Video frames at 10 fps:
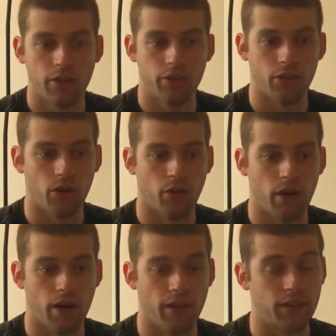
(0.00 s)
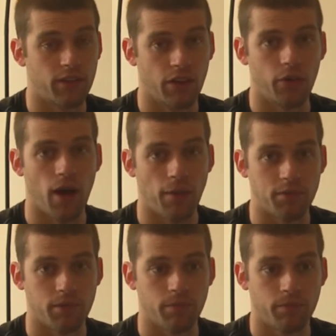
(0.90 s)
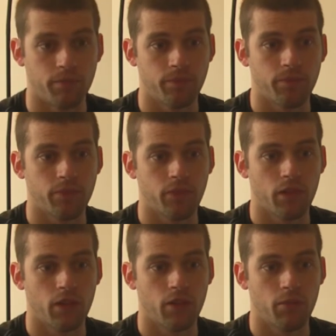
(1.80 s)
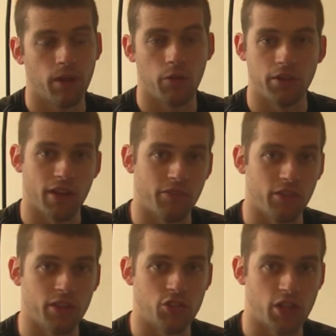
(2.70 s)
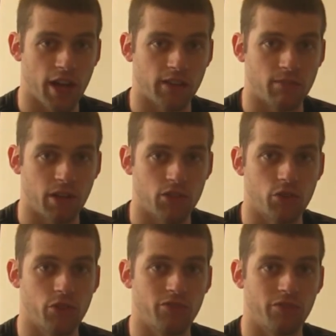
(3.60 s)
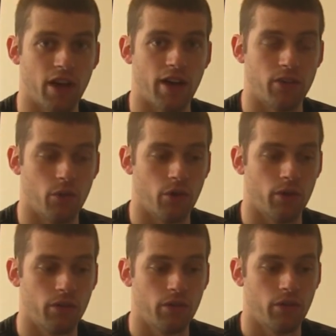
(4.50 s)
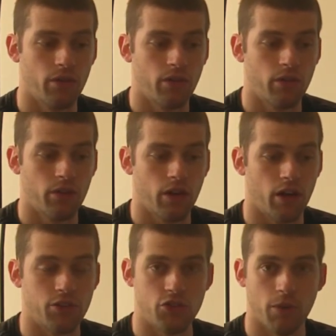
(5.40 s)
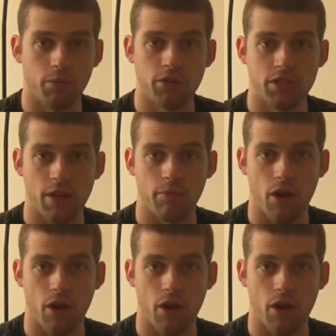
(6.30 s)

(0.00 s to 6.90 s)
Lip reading: So that's another option. But I would definitely check to make sure you've got your jumper set